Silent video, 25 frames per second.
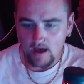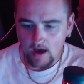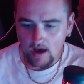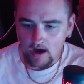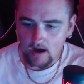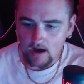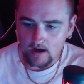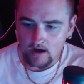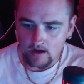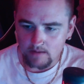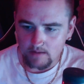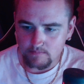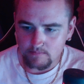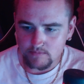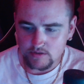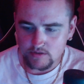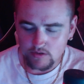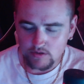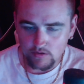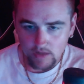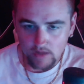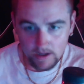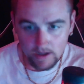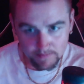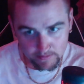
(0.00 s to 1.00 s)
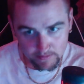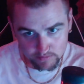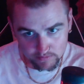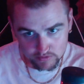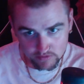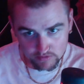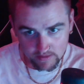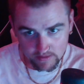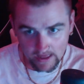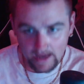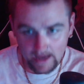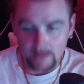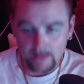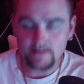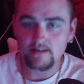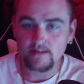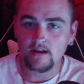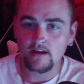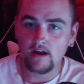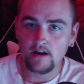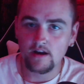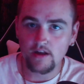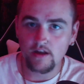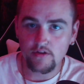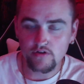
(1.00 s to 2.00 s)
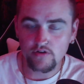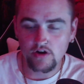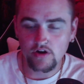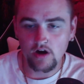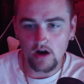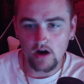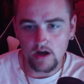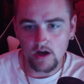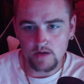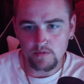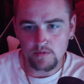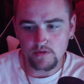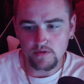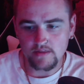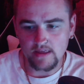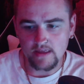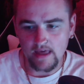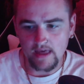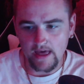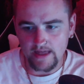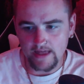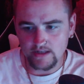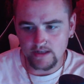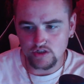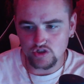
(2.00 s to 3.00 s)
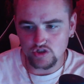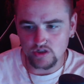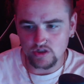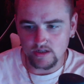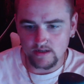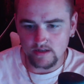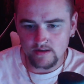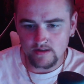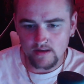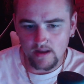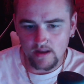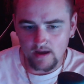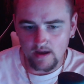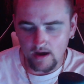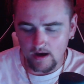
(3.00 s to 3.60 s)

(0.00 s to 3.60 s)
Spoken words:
So a lot of people do that. Another con about the engine,